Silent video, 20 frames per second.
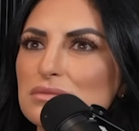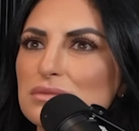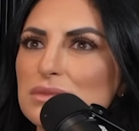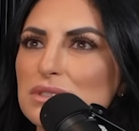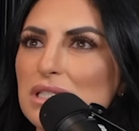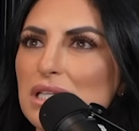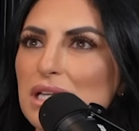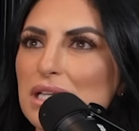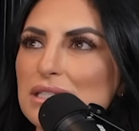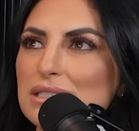
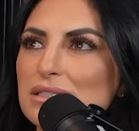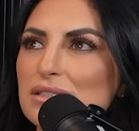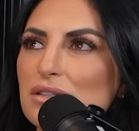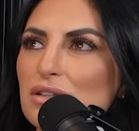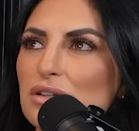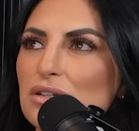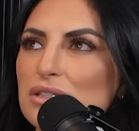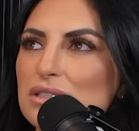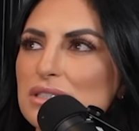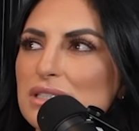today's
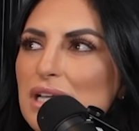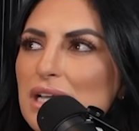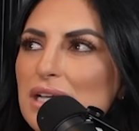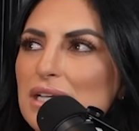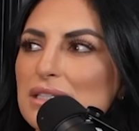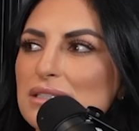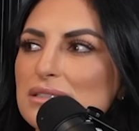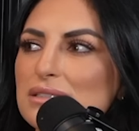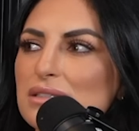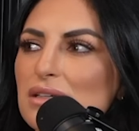
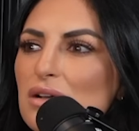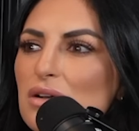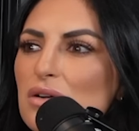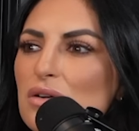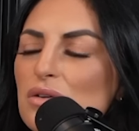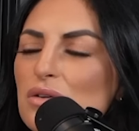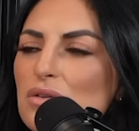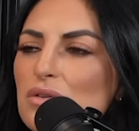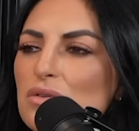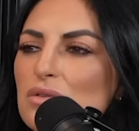Thursday,
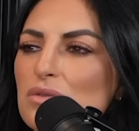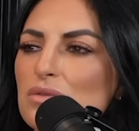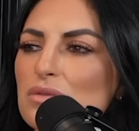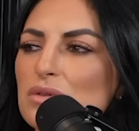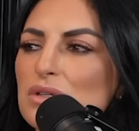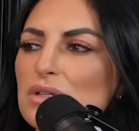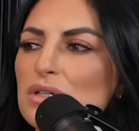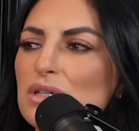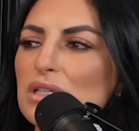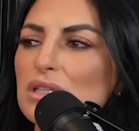
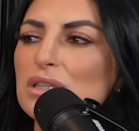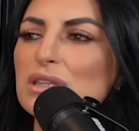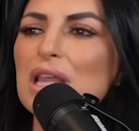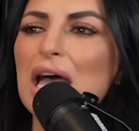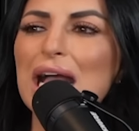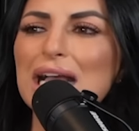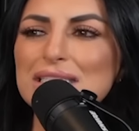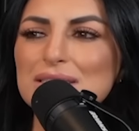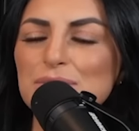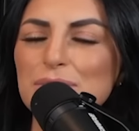so
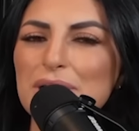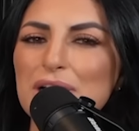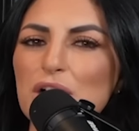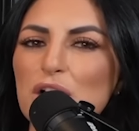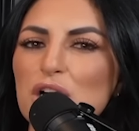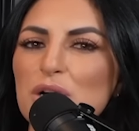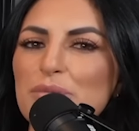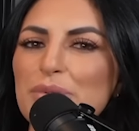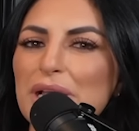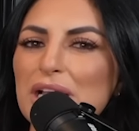last week
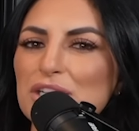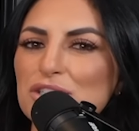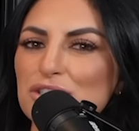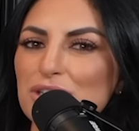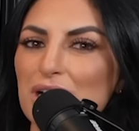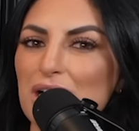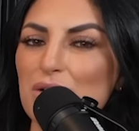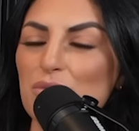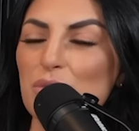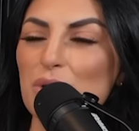on our
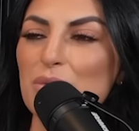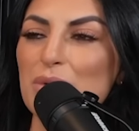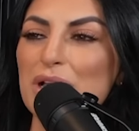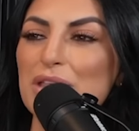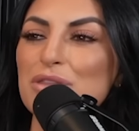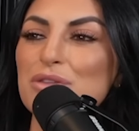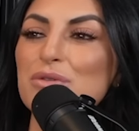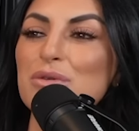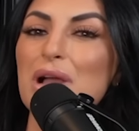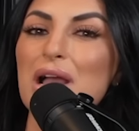Patreon, we
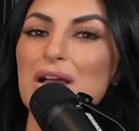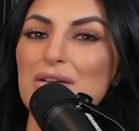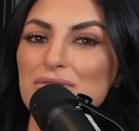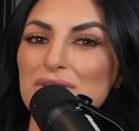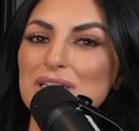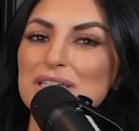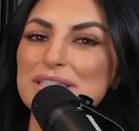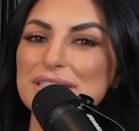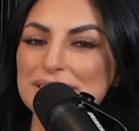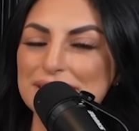went through
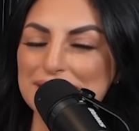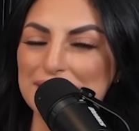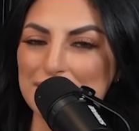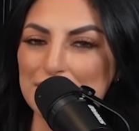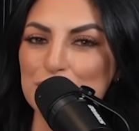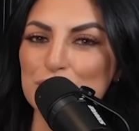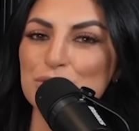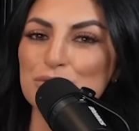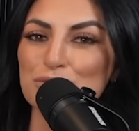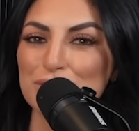every
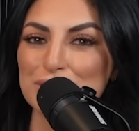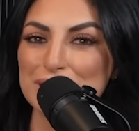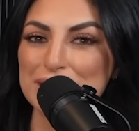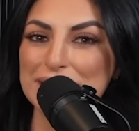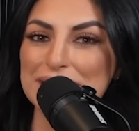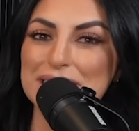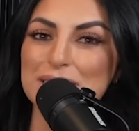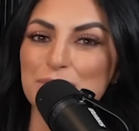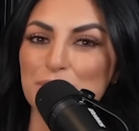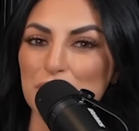single
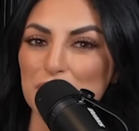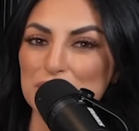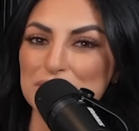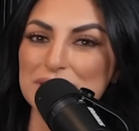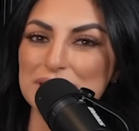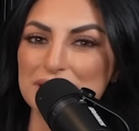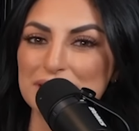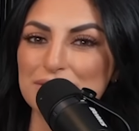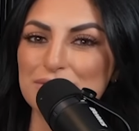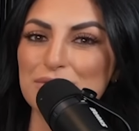released
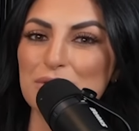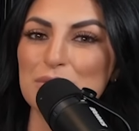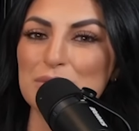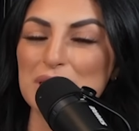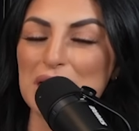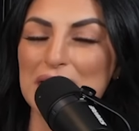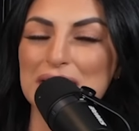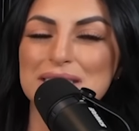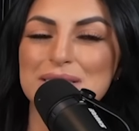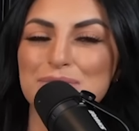person from
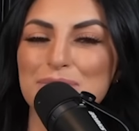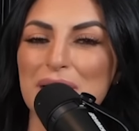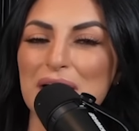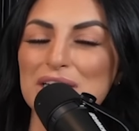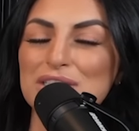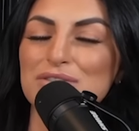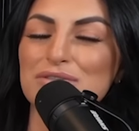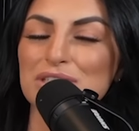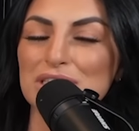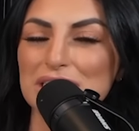last
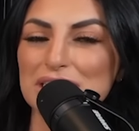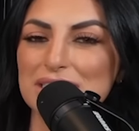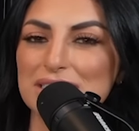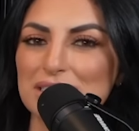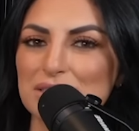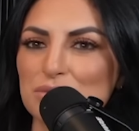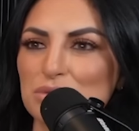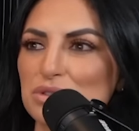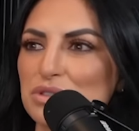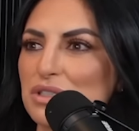batch of
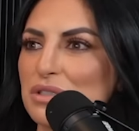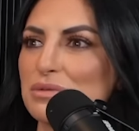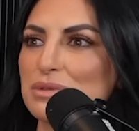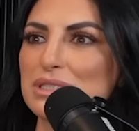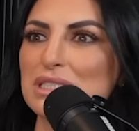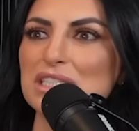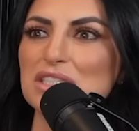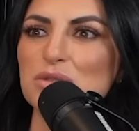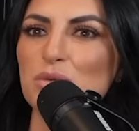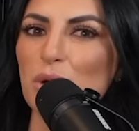releases, which there
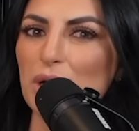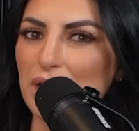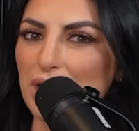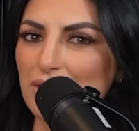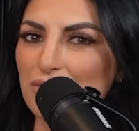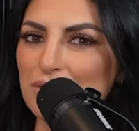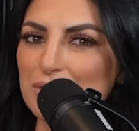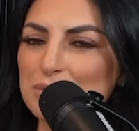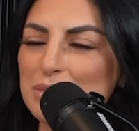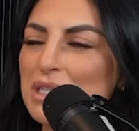was like 20
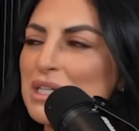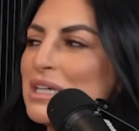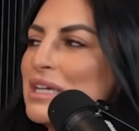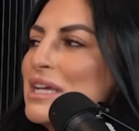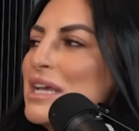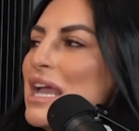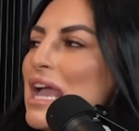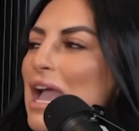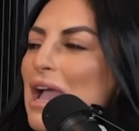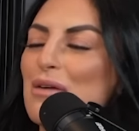of them,
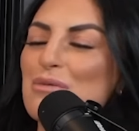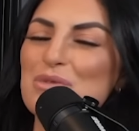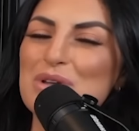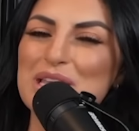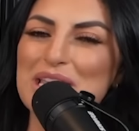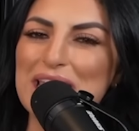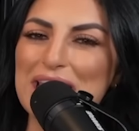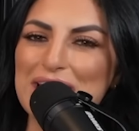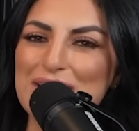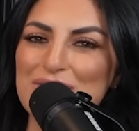and
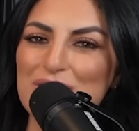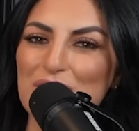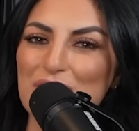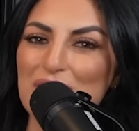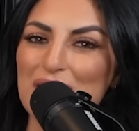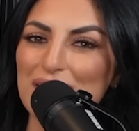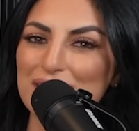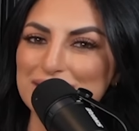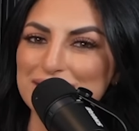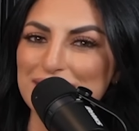we gave our
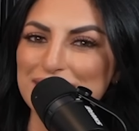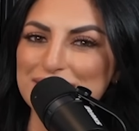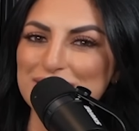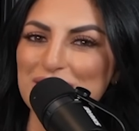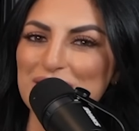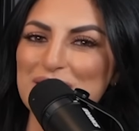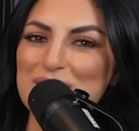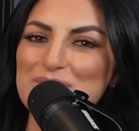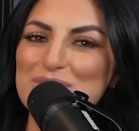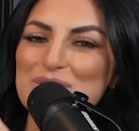hot takes
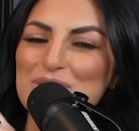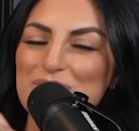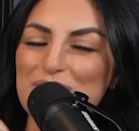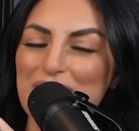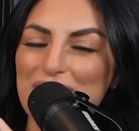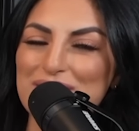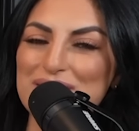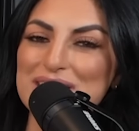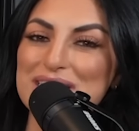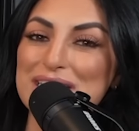on them. So if you
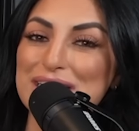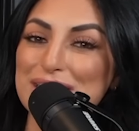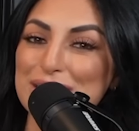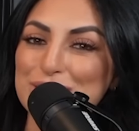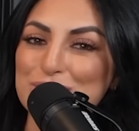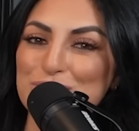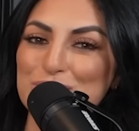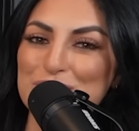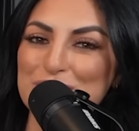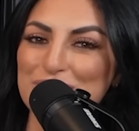haven't seen it,
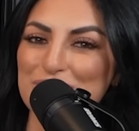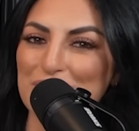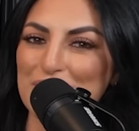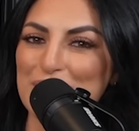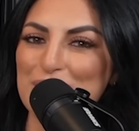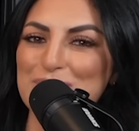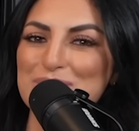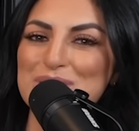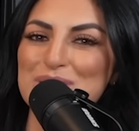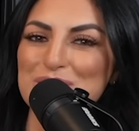it's a really
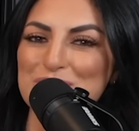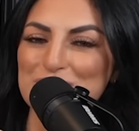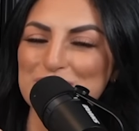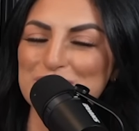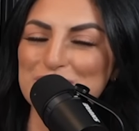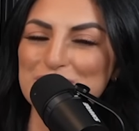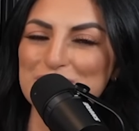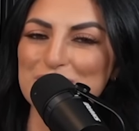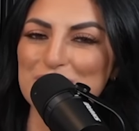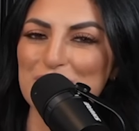funny episode.
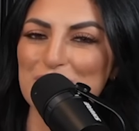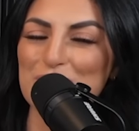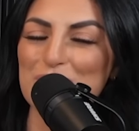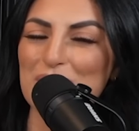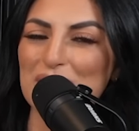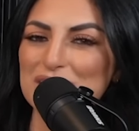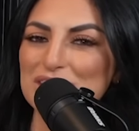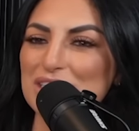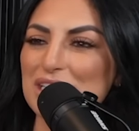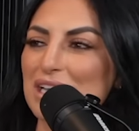Go
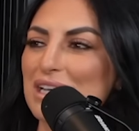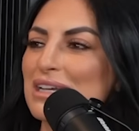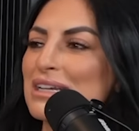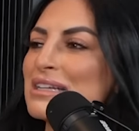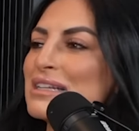watch that.